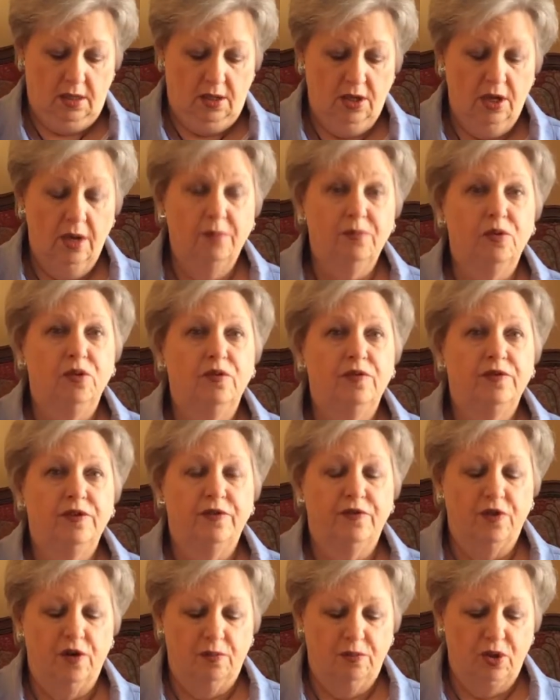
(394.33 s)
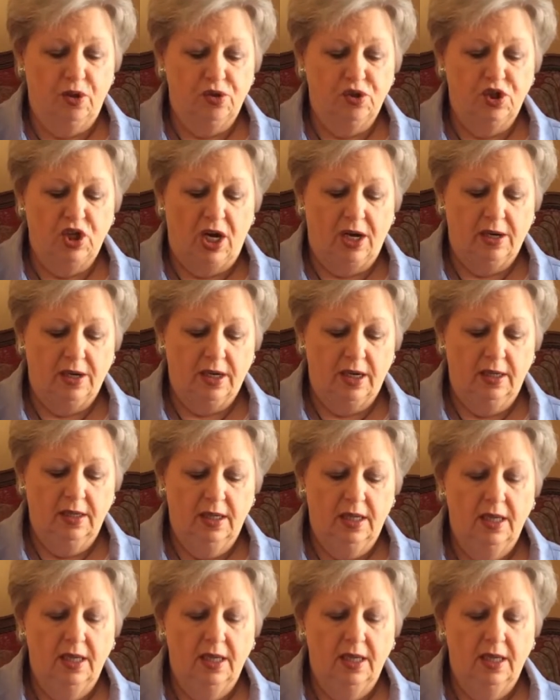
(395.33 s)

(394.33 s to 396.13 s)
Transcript: removed from your chakra.